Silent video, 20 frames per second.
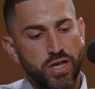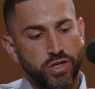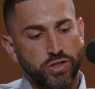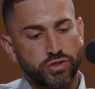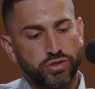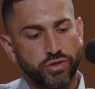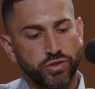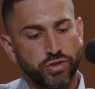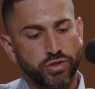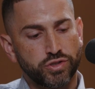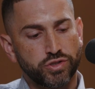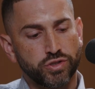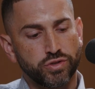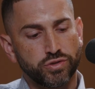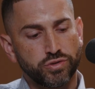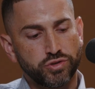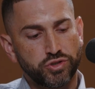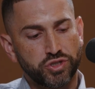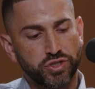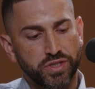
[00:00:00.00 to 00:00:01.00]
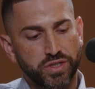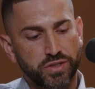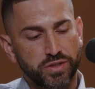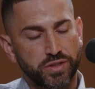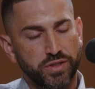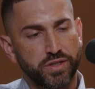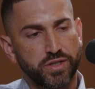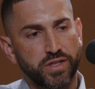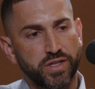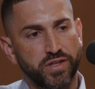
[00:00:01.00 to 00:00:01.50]
So the solution,
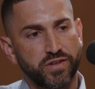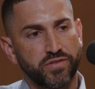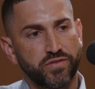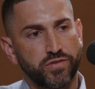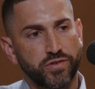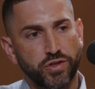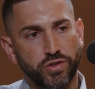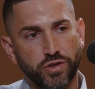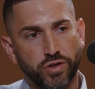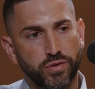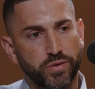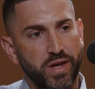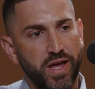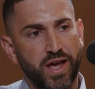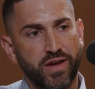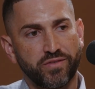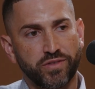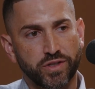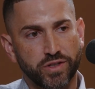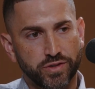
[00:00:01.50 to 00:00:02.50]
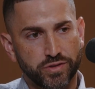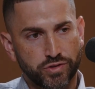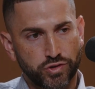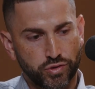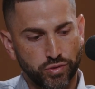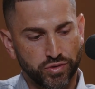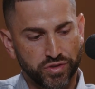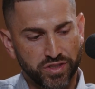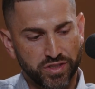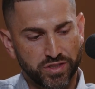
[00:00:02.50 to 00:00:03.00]
if you don't have the
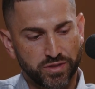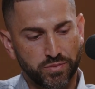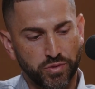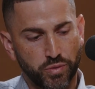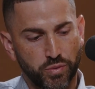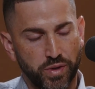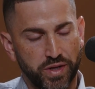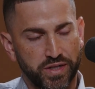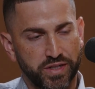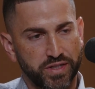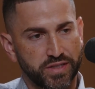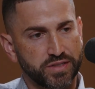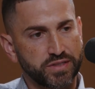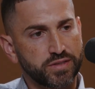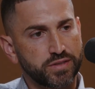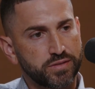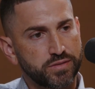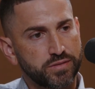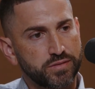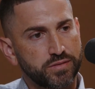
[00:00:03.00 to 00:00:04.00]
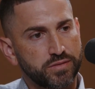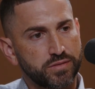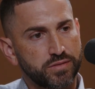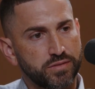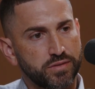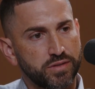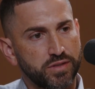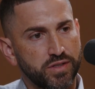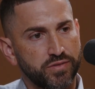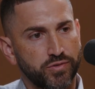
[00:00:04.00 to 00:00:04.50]
school system the way it is,
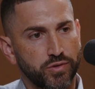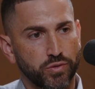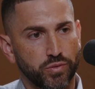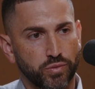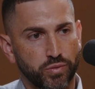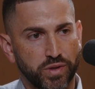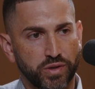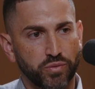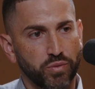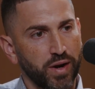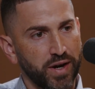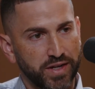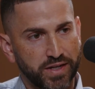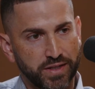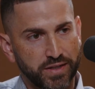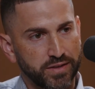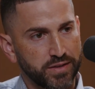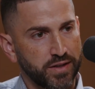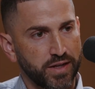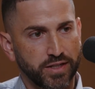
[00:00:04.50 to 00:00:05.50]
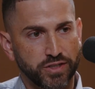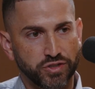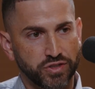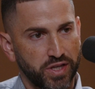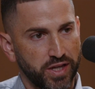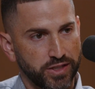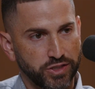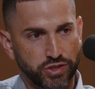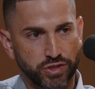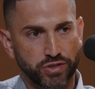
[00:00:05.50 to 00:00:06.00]
if you're rewriting
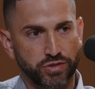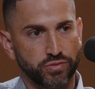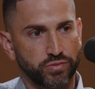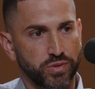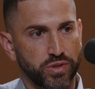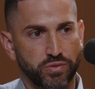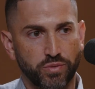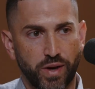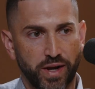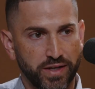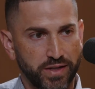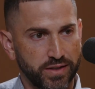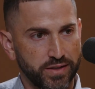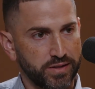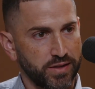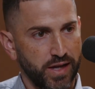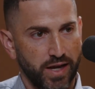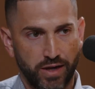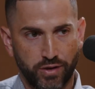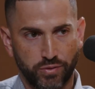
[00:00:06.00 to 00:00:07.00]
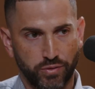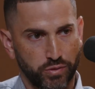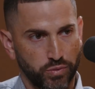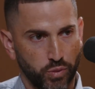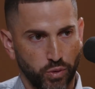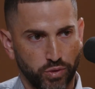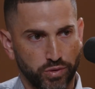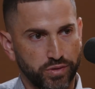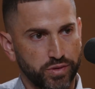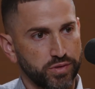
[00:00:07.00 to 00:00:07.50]
education, rewriting how it would
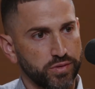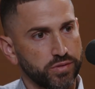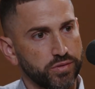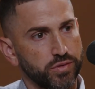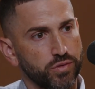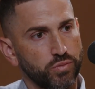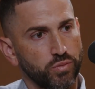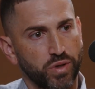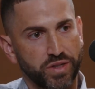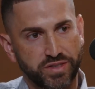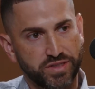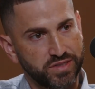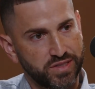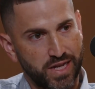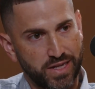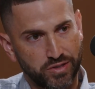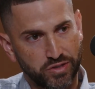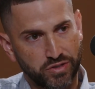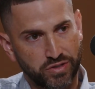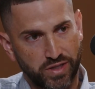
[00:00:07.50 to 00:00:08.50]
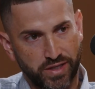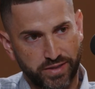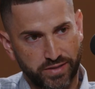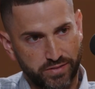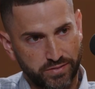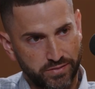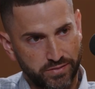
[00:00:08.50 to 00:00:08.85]
work, what does that look like?